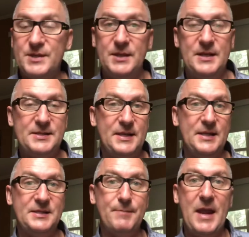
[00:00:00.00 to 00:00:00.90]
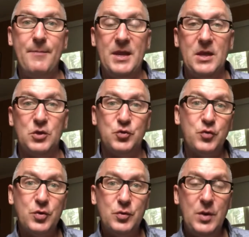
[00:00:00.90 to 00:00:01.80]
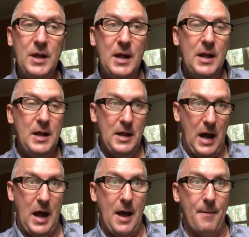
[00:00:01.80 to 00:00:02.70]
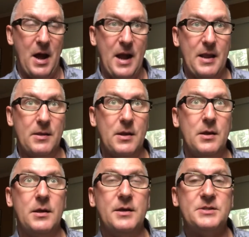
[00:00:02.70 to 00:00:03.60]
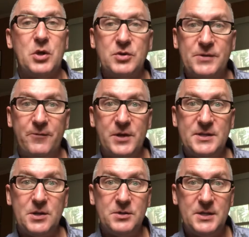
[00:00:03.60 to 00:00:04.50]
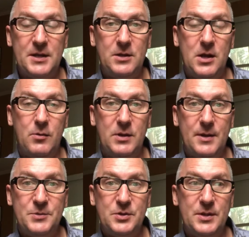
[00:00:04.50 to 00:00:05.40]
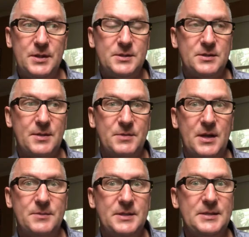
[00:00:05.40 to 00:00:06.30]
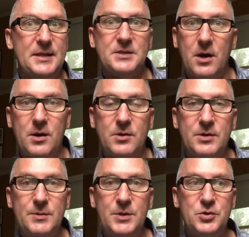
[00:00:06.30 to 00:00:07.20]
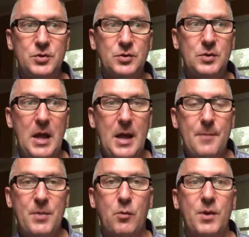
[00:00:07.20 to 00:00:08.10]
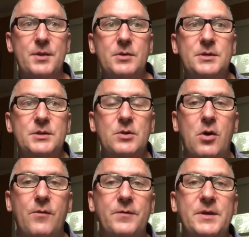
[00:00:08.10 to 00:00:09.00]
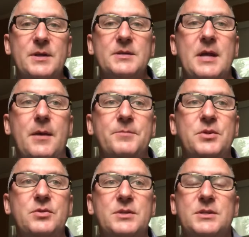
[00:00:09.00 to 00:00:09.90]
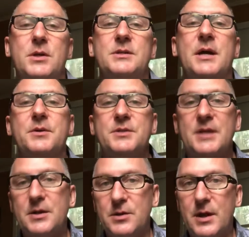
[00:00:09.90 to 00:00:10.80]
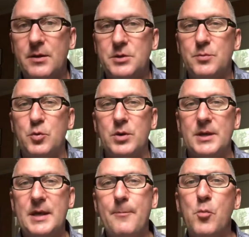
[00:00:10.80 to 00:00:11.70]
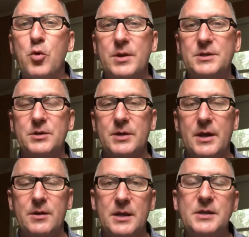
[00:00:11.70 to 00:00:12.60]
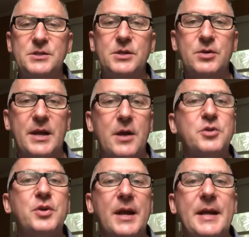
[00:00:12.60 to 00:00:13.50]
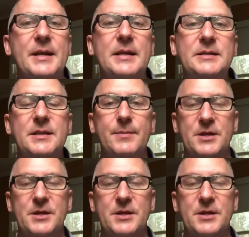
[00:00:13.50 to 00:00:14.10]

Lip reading: these things may be true, I free associate a lot while I'm doing this, so sometimes these things aren't going to be true, but what they're going to do hopefully is help you start to understand your character more and get more into your character and into the